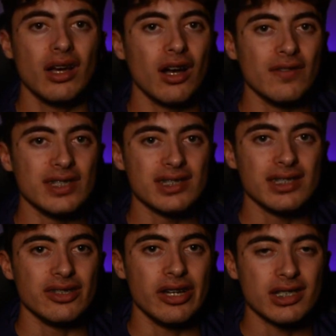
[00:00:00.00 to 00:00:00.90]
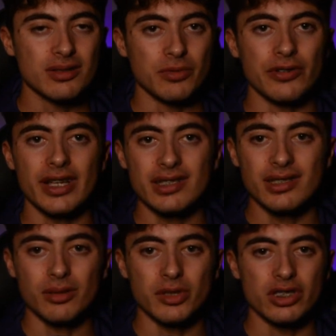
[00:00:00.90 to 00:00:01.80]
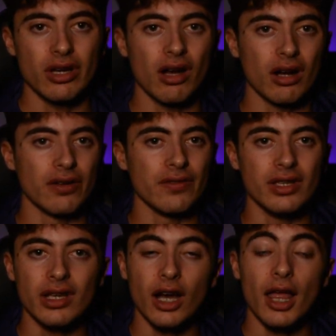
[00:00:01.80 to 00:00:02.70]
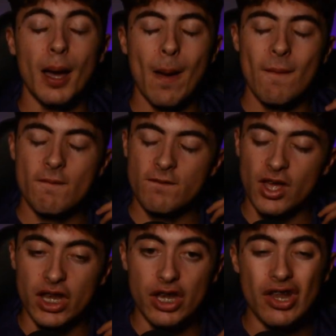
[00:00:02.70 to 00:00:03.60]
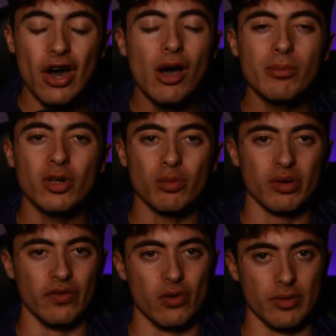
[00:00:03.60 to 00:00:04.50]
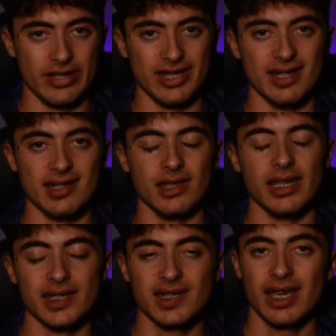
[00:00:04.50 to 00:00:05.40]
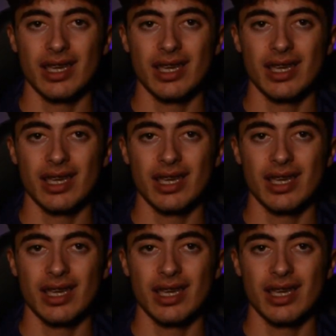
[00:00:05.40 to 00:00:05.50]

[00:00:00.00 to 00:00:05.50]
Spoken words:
Obviously, you got some great cinematography. You got phenomenal performances in this.